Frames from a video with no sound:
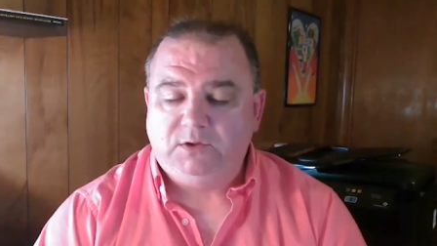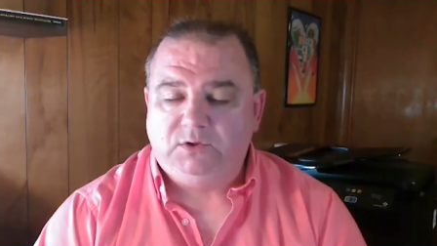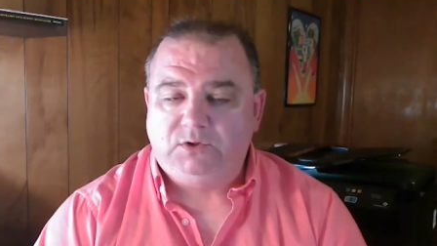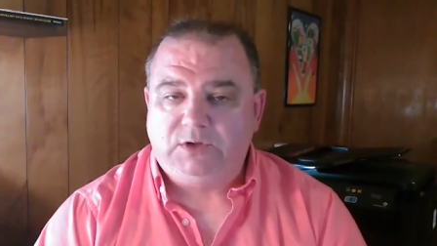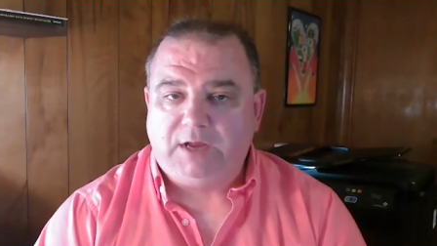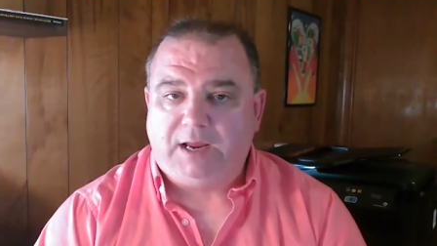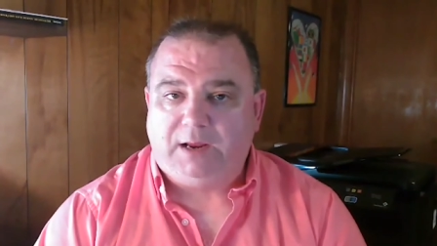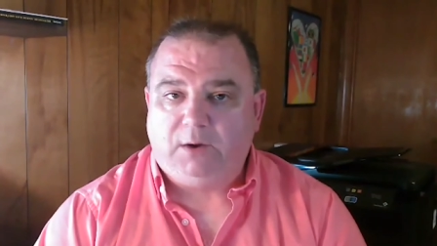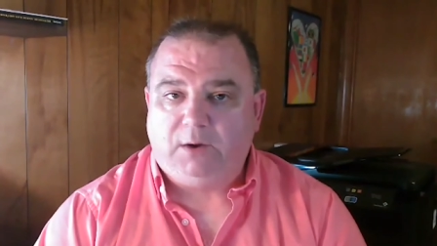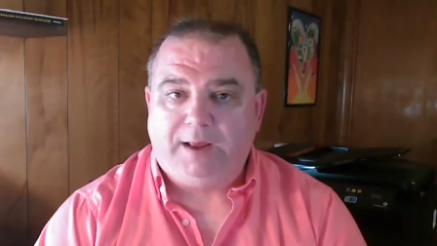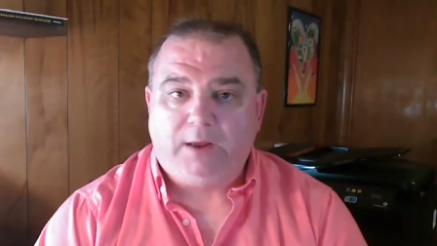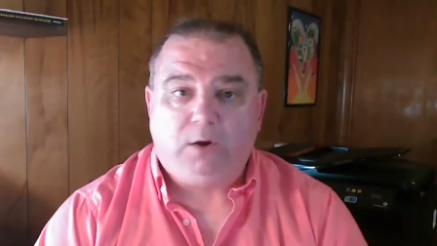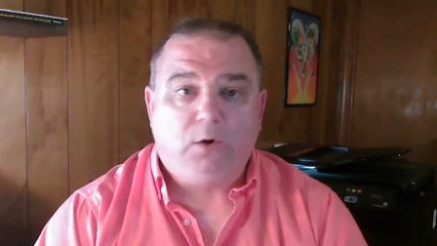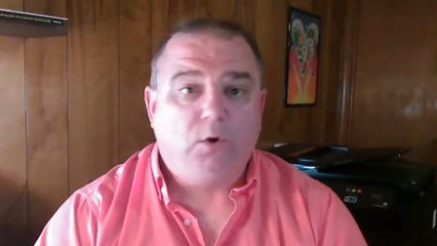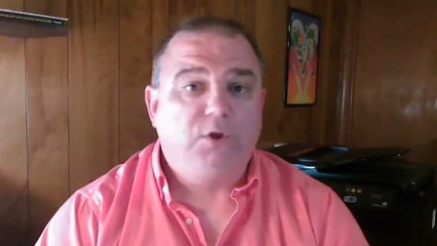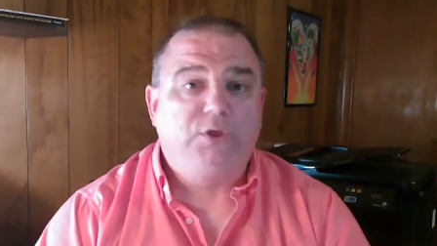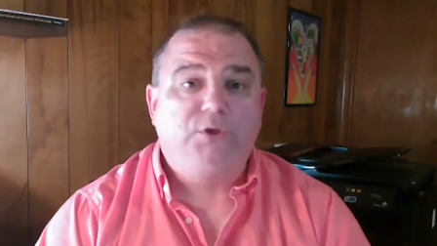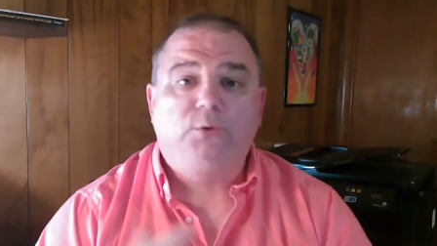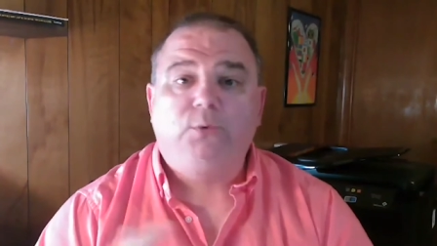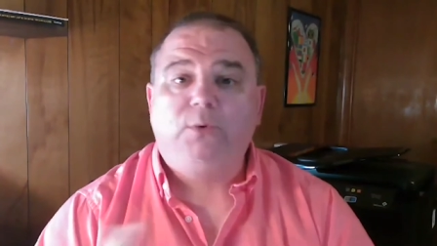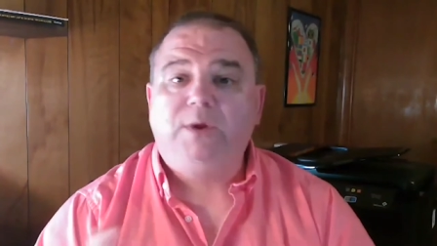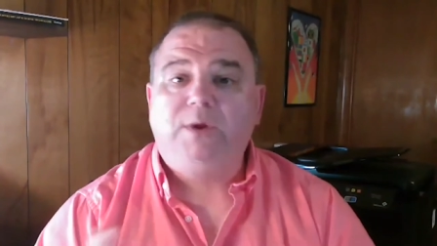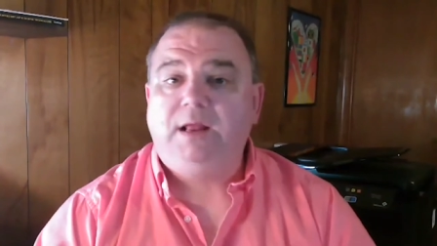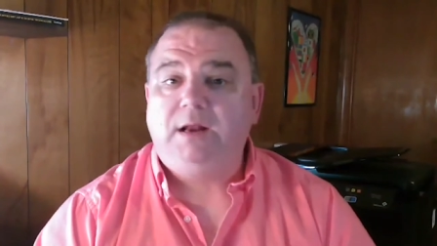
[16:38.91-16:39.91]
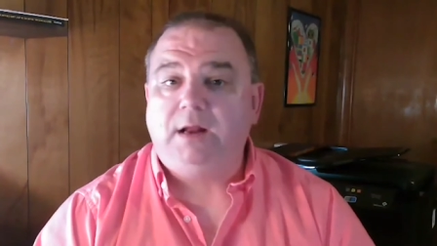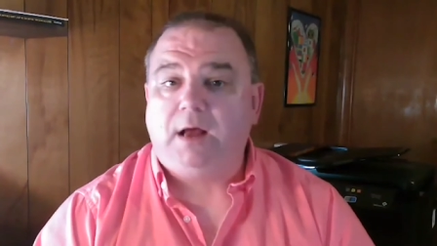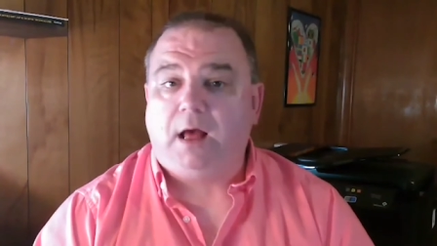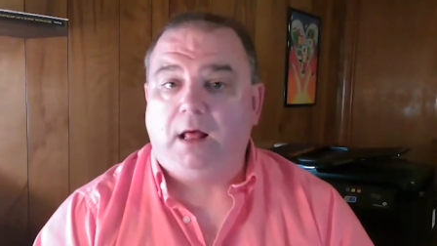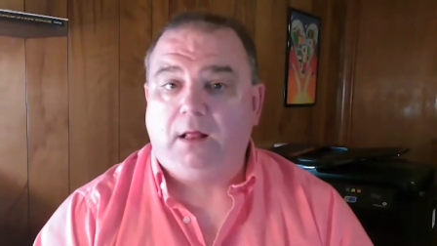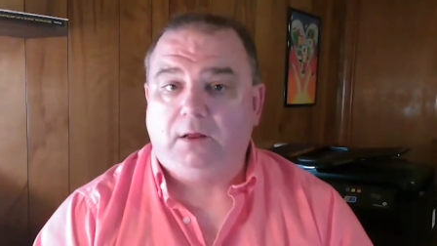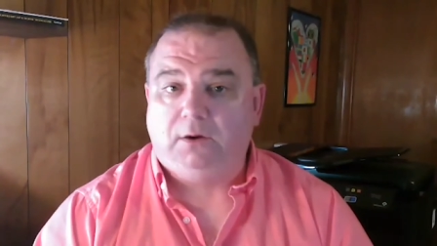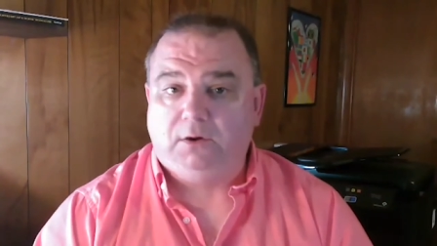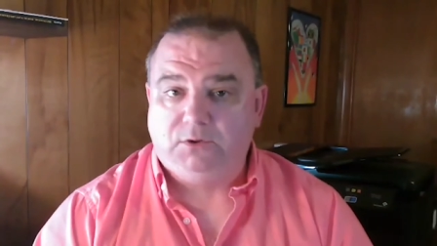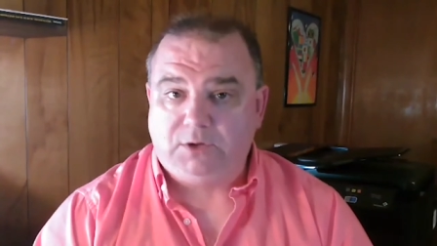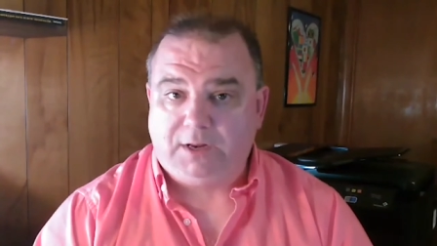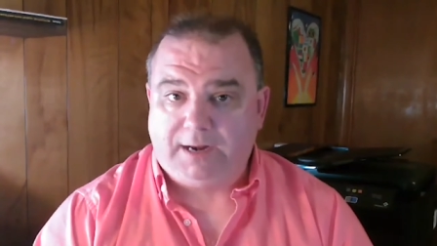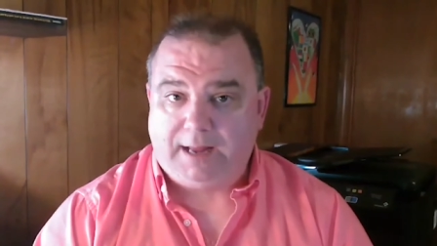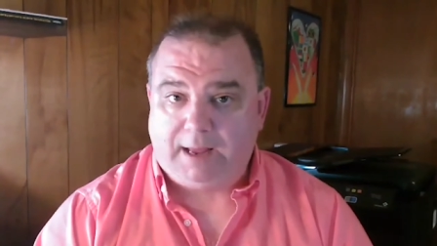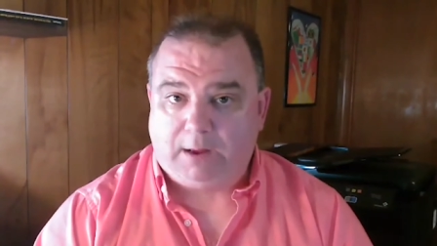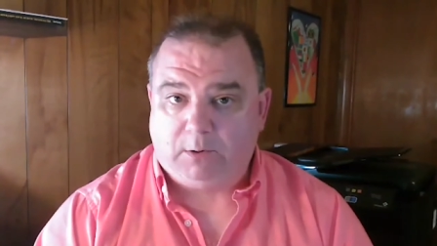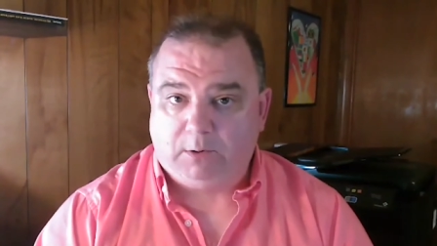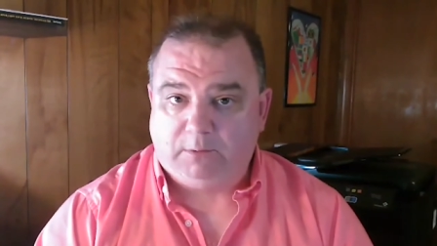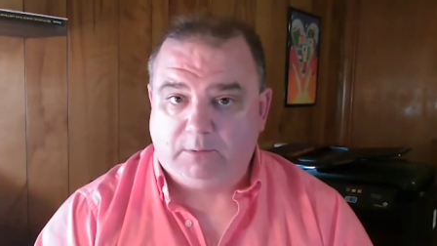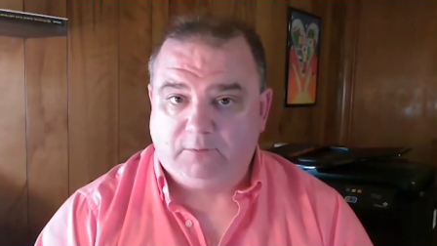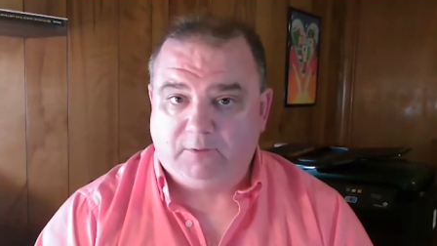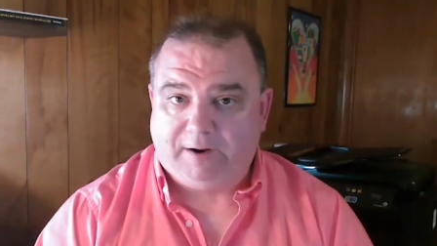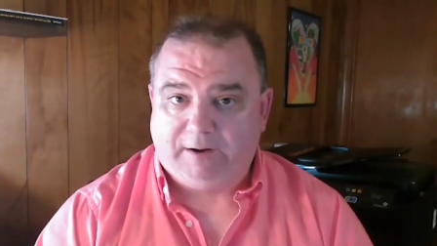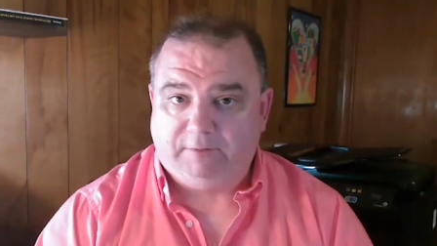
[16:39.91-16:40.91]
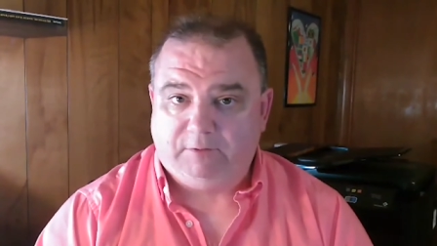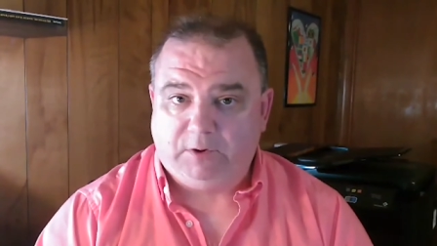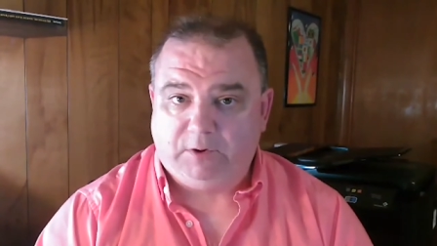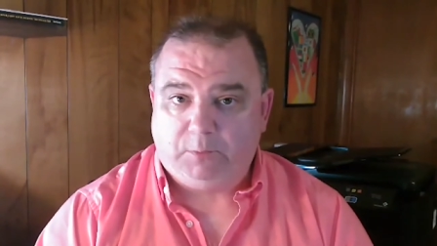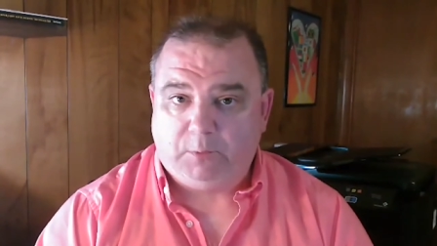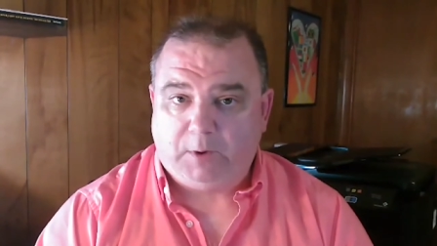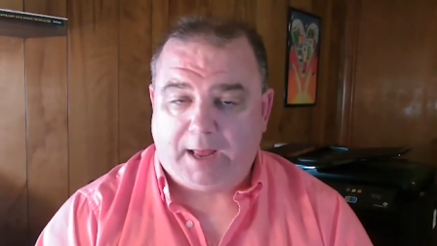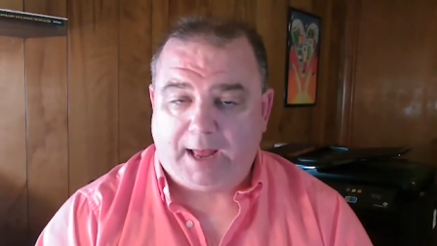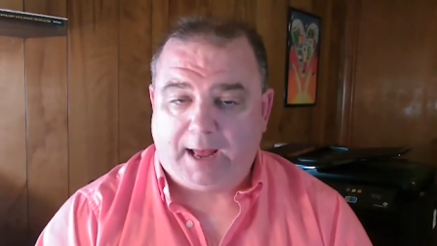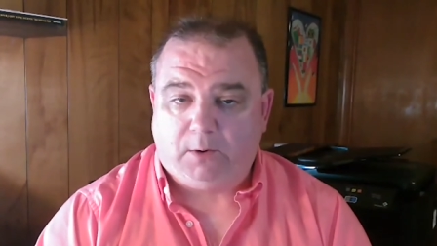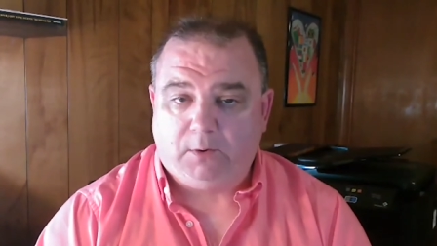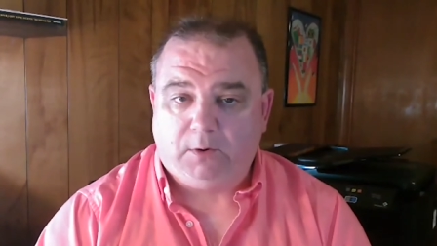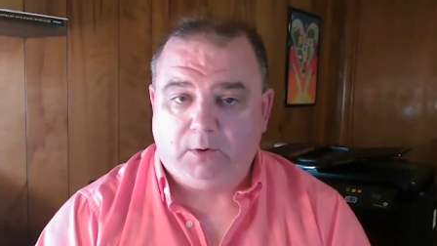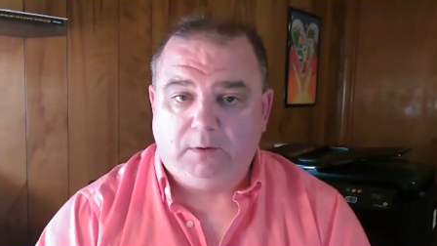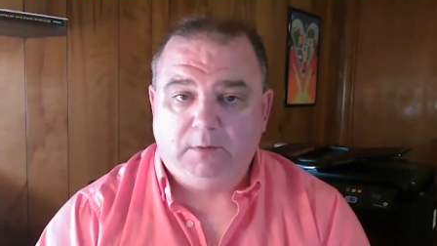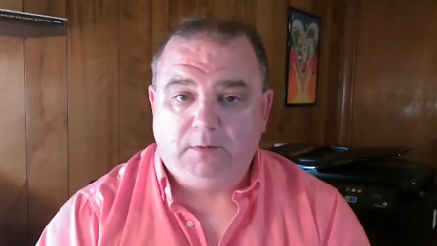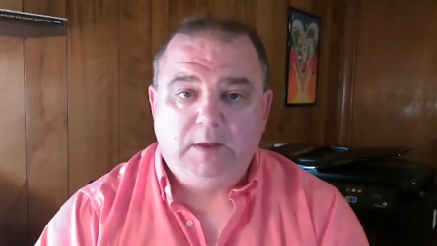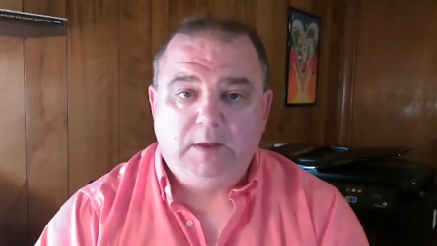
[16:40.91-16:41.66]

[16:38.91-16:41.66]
stay awake or $3 an hour for every hour.